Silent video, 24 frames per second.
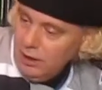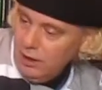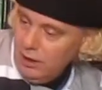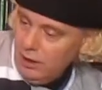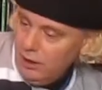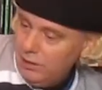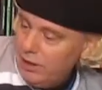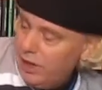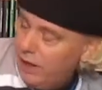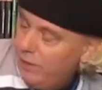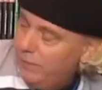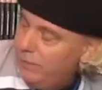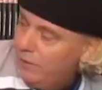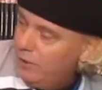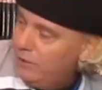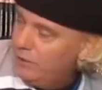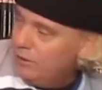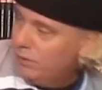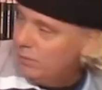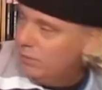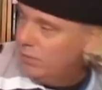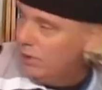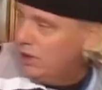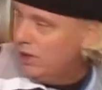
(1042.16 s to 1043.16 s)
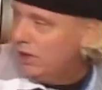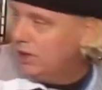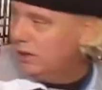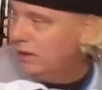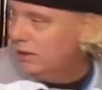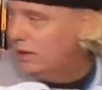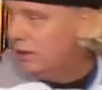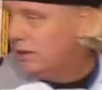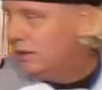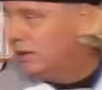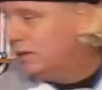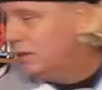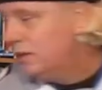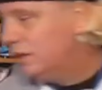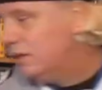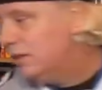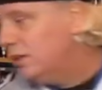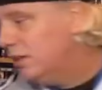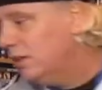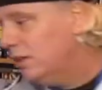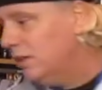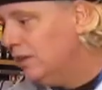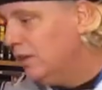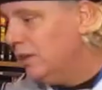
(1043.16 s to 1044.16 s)
Okay, folks, well,
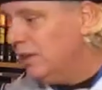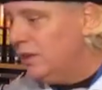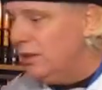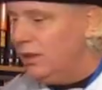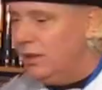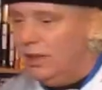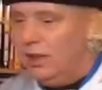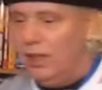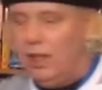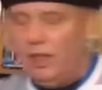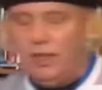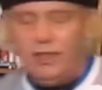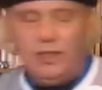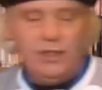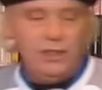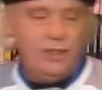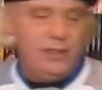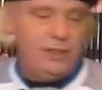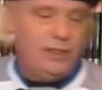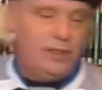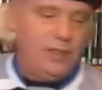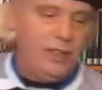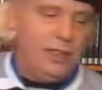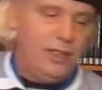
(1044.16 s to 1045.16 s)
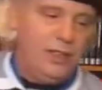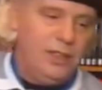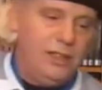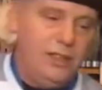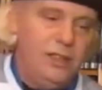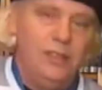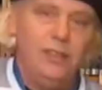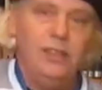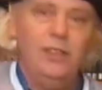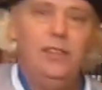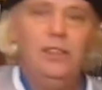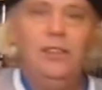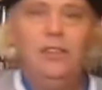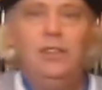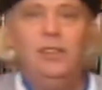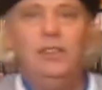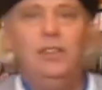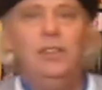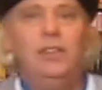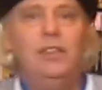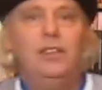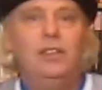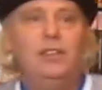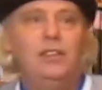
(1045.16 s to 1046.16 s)
I guess
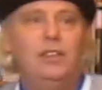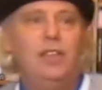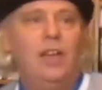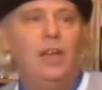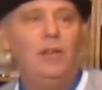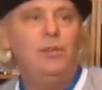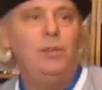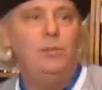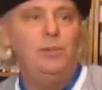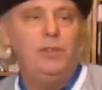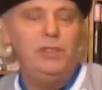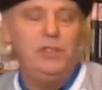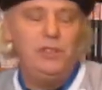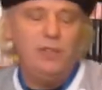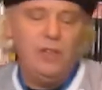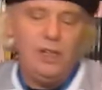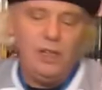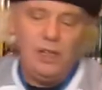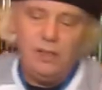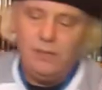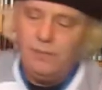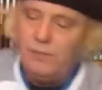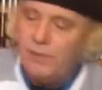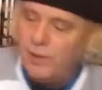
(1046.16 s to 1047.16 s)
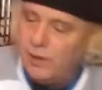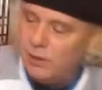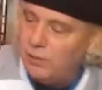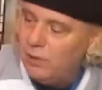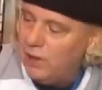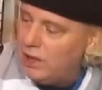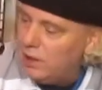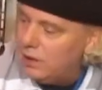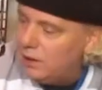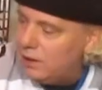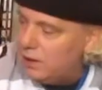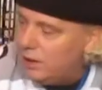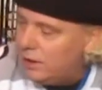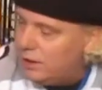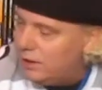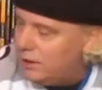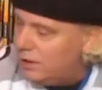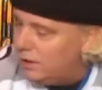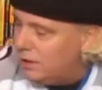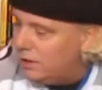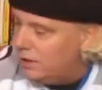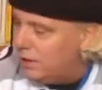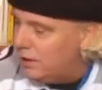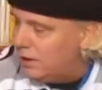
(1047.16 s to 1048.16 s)
it's time to bid you all farewell,
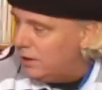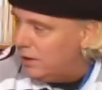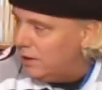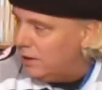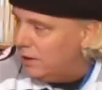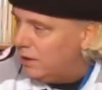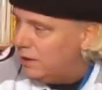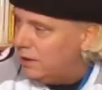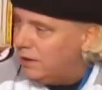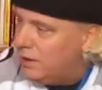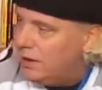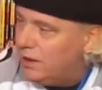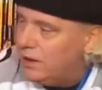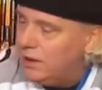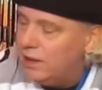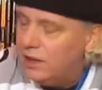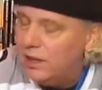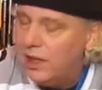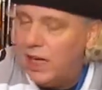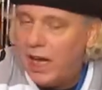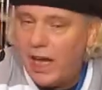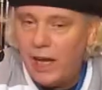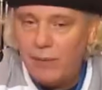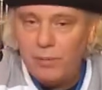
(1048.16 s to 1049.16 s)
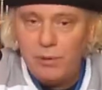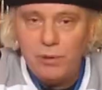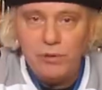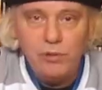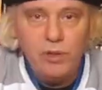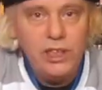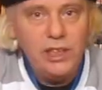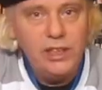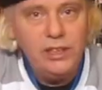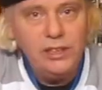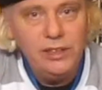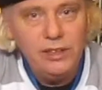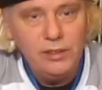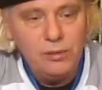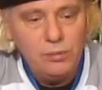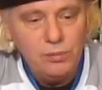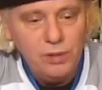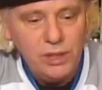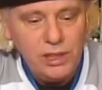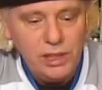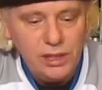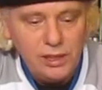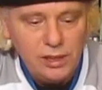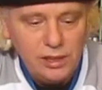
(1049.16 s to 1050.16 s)
and happy reading this
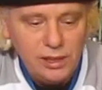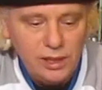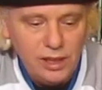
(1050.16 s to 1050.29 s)
week.